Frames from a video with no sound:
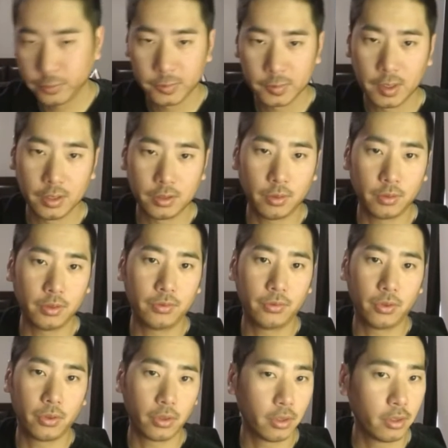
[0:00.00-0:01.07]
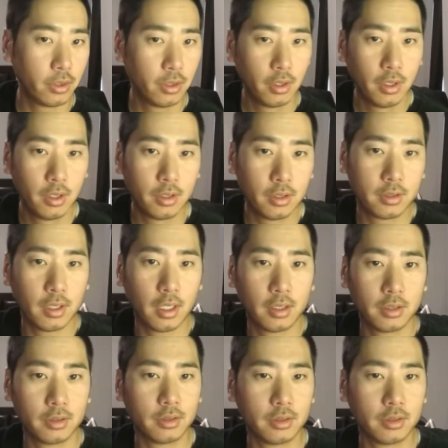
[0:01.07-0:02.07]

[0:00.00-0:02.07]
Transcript: only for the sellers, you know.